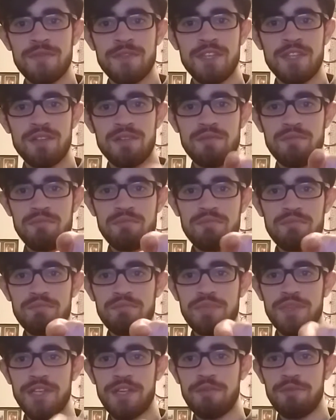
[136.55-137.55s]
and
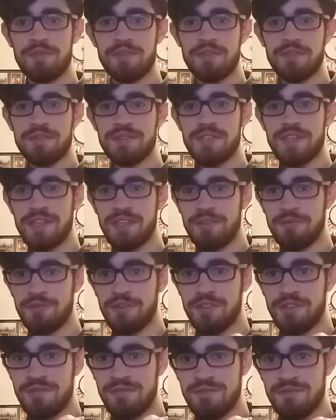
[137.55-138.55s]
play with those how you
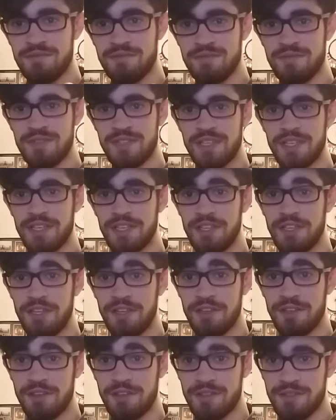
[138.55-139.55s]
will. And you
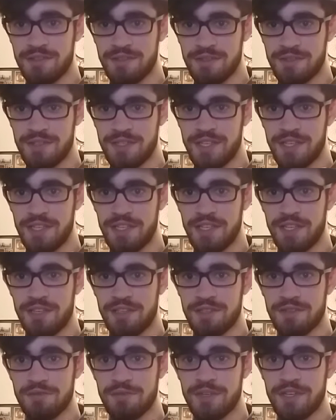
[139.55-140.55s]
can also say take a
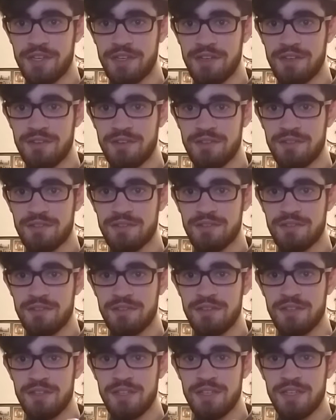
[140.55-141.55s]
square,
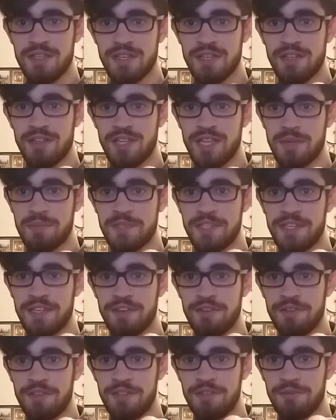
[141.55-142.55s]
collapse it
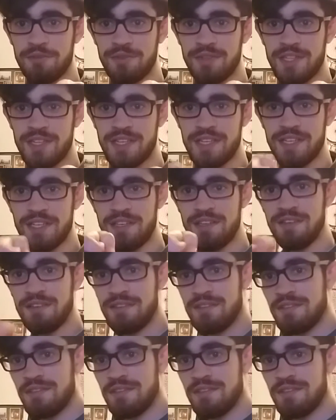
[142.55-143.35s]
down into a line.